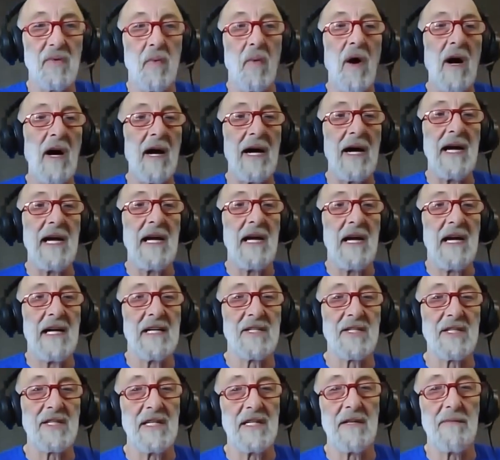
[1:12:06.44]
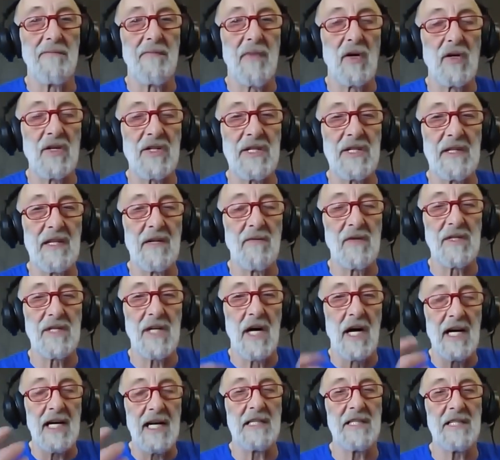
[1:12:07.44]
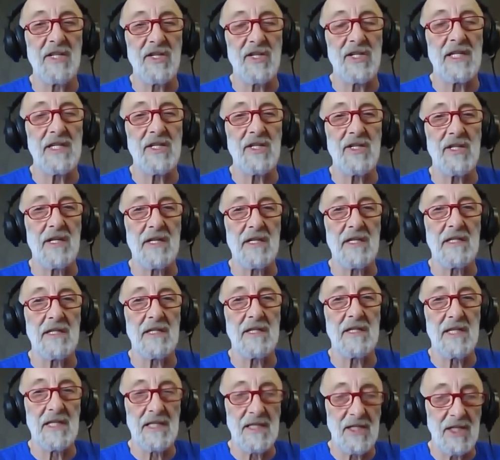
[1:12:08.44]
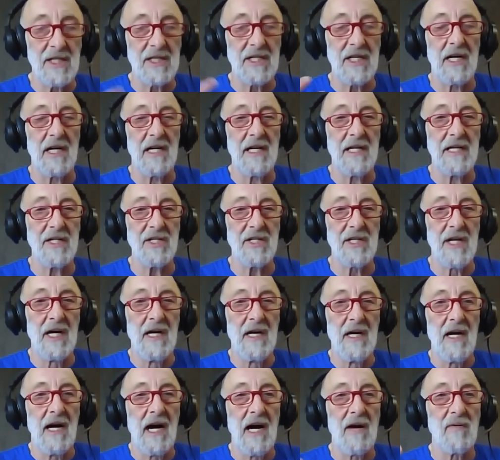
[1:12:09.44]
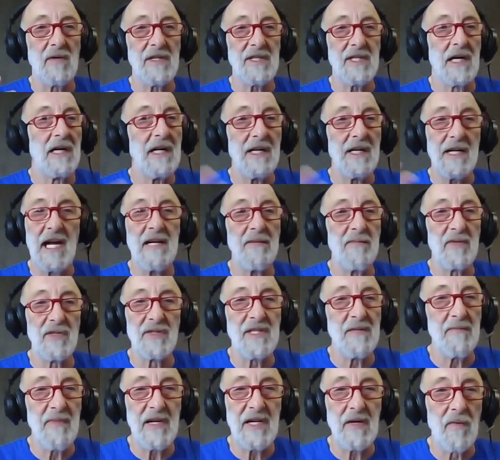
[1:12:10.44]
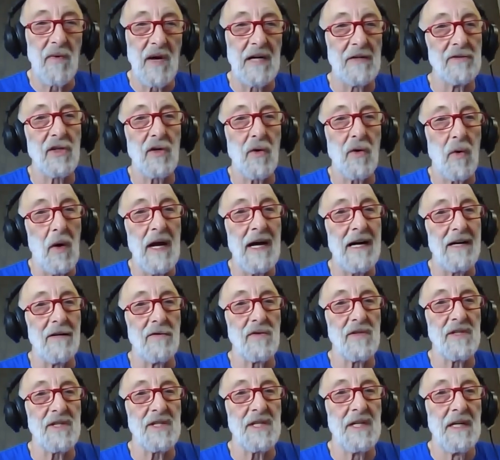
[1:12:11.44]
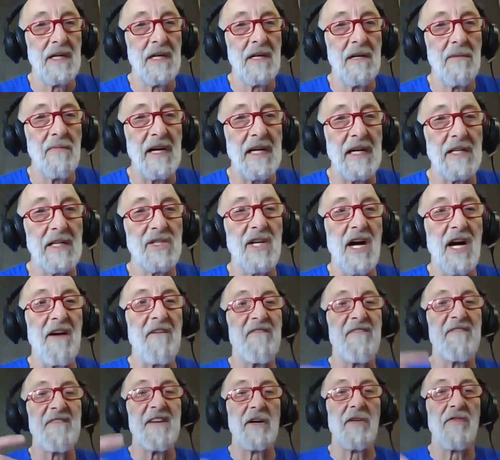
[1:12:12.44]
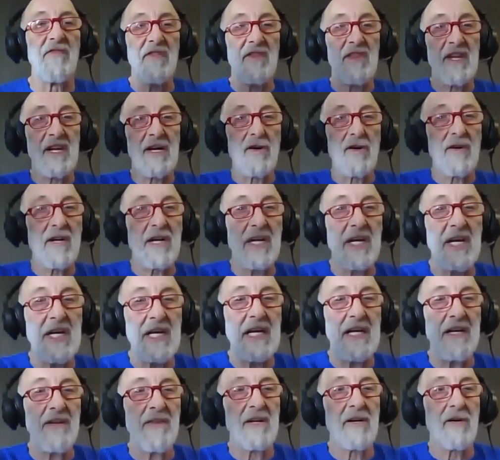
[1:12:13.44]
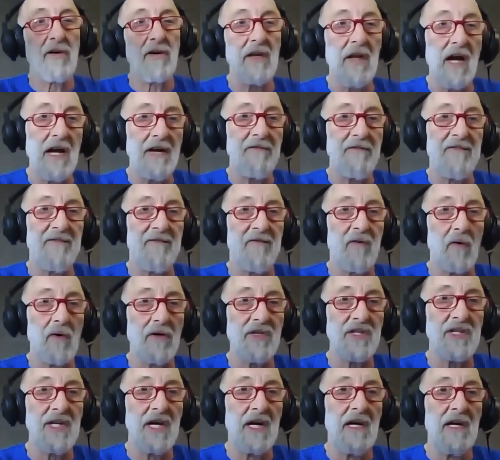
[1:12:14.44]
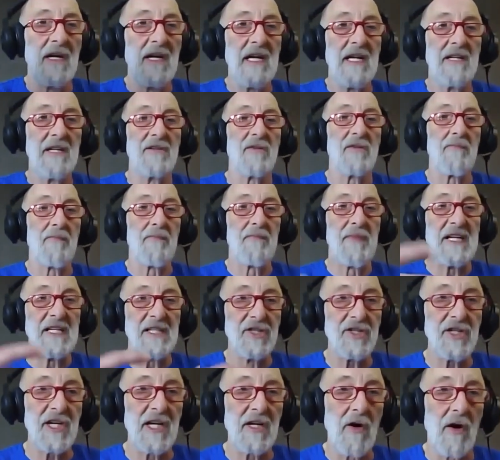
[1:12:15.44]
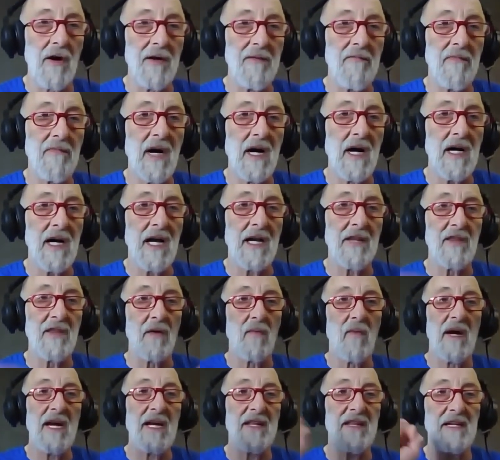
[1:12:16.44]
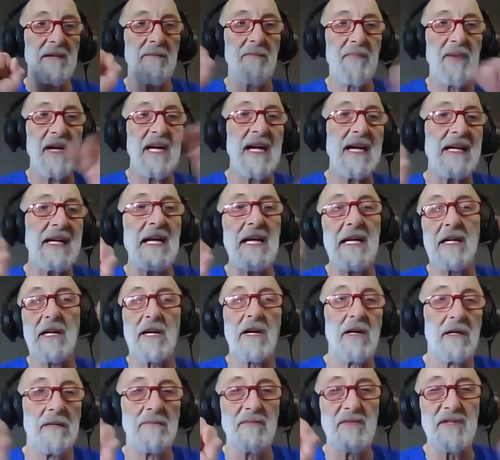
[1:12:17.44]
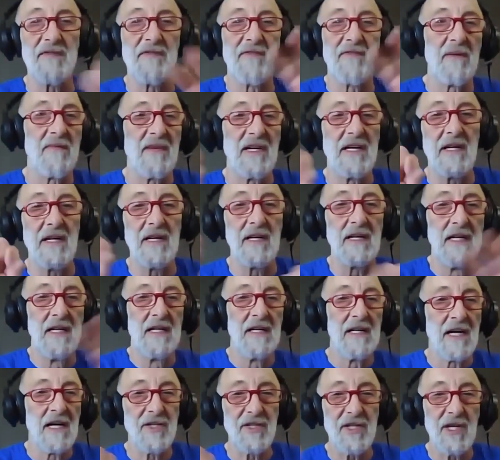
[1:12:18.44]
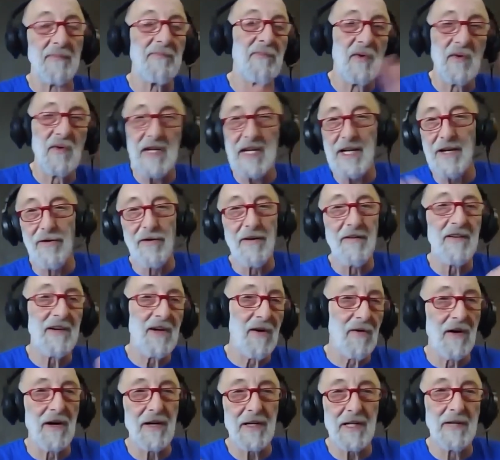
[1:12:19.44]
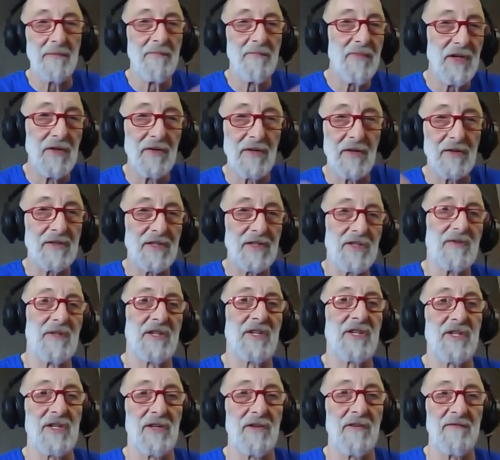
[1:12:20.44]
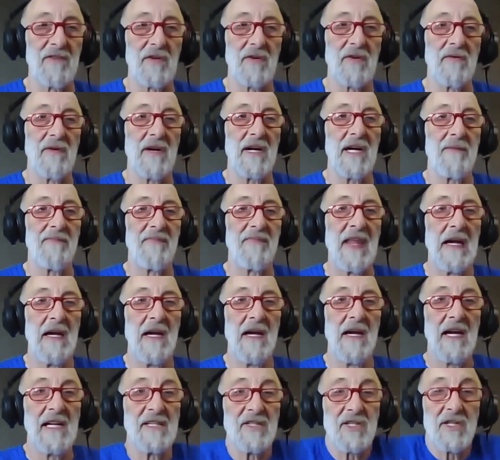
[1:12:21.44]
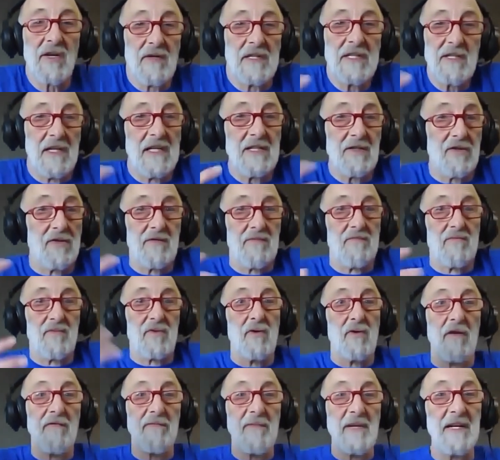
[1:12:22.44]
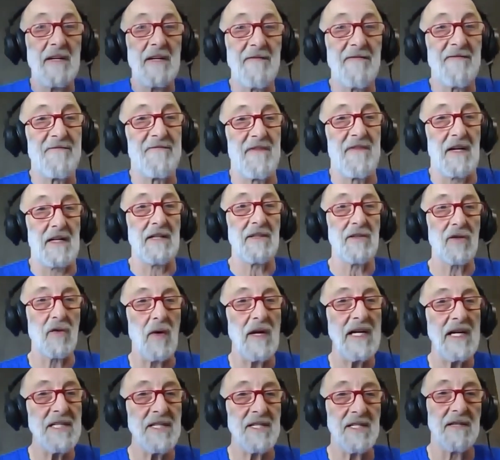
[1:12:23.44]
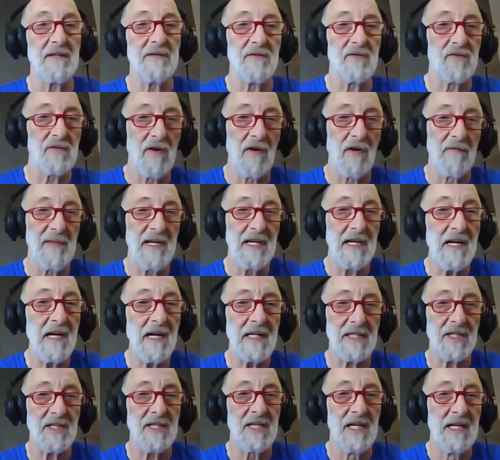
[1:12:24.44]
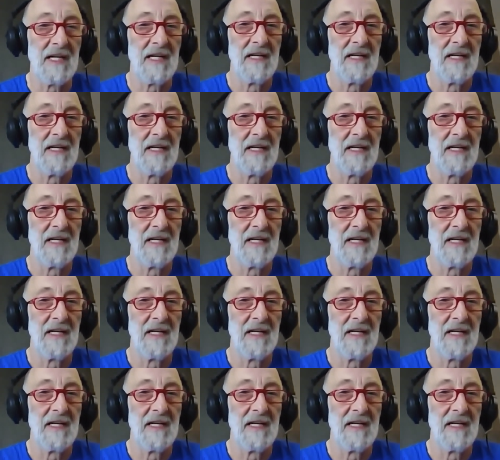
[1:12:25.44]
why, as a person that was highly sensitized, I was unable to be around crowds, because I felt their key, their life force, impinging on mine the way that pinging comes from a submarine or a computer To a server, right? And so it drove me fucking crazy, drove me nuts.